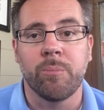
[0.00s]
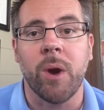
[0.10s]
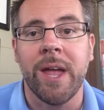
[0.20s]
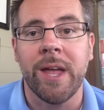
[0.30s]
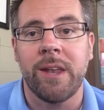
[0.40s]

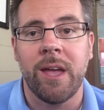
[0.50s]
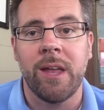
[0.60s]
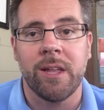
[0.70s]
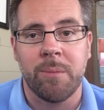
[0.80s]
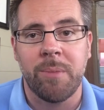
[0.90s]
Brand
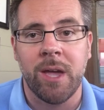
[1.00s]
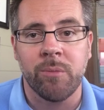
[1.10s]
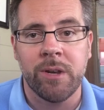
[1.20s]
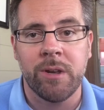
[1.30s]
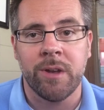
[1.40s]
Ed on the BAM
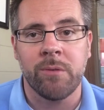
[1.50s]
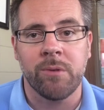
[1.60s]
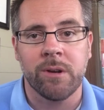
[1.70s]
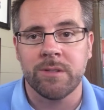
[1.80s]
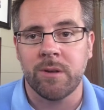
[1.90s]
Radio
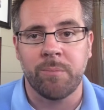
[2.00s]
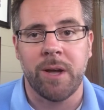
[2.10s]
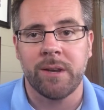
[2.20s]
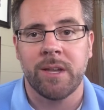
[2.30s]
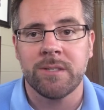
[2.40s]
Network is a
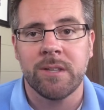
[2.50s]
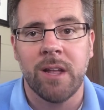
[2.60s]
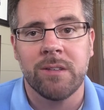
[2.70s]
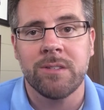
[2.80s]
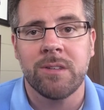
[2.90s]
podcast that
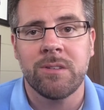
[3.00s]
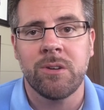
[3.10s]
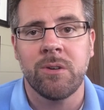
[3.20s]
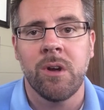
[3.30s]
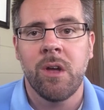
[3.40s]
I listen
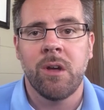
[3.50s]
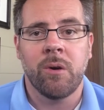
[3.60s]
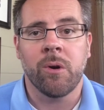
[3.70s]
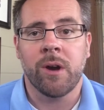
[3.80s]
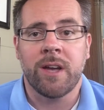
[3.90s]
to,
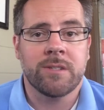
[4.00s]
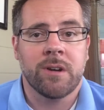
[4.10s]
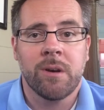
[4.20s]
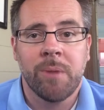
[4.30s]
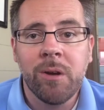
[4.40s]
or I
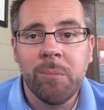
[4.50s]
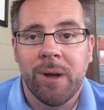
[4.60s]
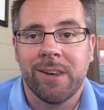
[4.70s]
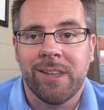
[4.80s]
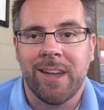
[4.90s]
started my own
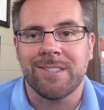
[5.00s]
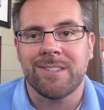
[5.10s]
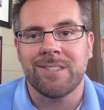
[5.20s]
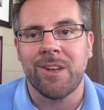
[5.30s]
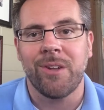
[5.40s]
podcast.
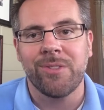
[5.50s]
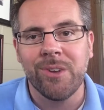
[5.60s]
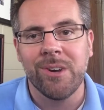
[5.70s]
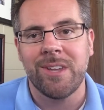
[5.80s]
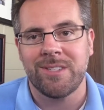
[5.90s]
It's called
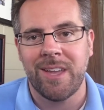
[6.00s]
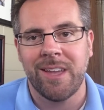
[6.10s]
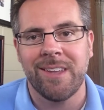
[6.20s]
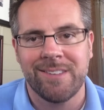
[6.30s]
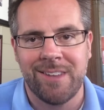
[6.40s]
30
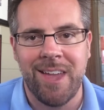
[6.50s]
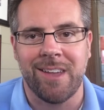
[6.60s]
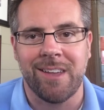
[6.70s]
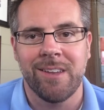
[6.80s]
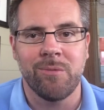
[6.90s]
Second
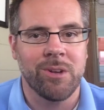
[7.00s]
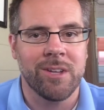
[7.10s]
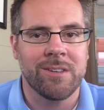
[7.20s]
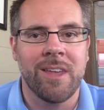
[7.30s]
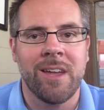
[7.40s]
Take, and we'll
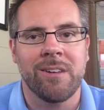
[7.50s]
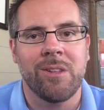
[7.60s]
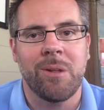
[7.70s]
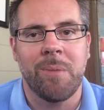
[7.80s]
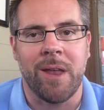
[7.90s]
get to that in a
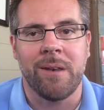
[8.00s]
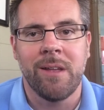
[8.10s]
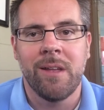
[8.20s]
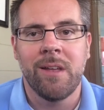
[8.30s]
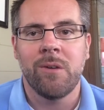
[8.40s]
little bit.
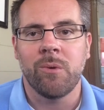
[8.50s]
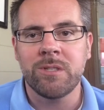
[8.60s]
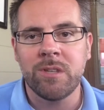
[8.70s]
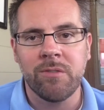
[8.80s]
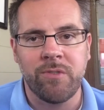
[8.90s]

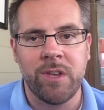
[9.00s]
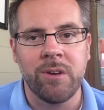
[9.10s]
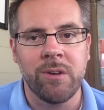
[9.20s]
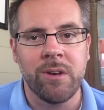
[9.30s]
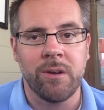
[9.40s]
Once you've
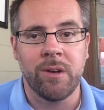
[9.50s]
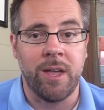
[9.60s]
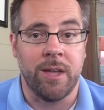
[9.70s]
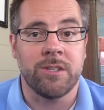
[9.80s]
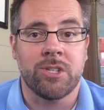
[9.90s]
viewed
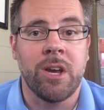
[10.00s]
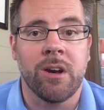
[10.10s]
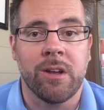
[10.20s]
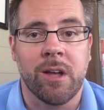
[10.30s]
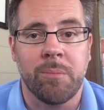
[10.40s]
and
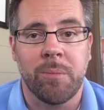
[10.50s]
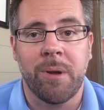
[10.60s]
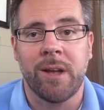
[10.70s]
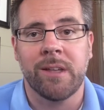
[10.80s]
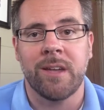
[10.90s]
shared a couple
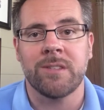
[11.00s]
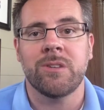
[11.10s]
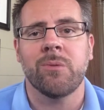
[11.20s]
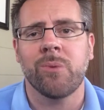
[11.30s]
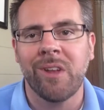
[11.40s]
podcasts,
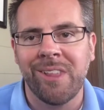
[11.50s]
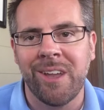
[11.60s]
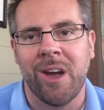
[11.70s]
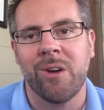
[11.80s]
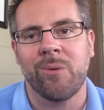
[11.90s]
you really
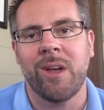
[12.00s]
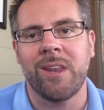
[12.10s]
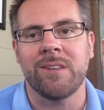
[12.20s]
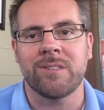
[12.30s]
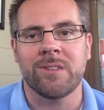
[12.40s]
are
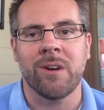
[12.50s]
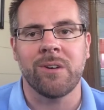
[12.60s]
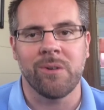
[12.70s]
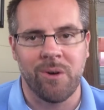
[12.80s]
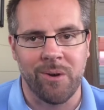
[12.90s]
ready to start
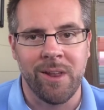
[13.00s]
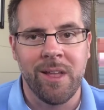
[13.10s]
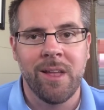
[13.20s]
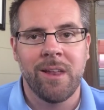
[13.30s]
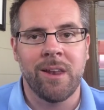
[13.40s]
your own.
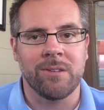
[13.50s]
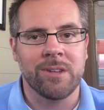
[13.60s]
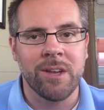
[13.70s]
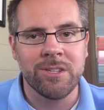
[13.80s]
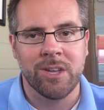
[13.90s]
Now,
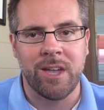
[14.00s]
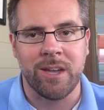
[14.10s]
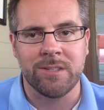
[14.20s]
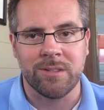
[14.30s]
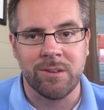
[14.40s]

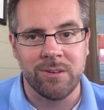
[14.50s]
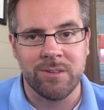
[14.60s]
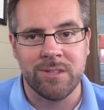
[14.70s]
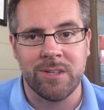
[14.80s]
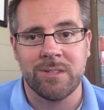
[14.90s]
TouchCast, the good
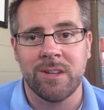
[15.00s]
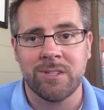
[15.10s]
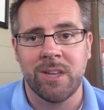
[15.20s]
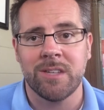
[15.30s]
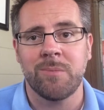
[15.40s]
news is
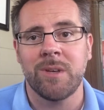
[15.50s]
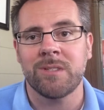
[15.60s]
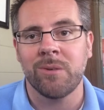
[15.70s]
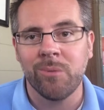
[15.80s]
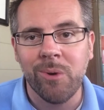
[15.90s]
TouchCast
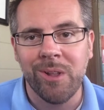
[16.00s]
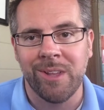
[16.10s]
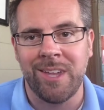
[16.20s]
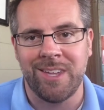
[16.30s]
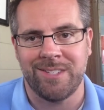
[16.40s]
makes it
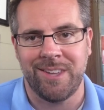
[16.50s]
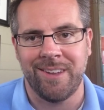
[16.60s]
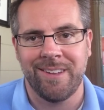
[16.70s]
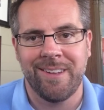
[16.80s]
really easy.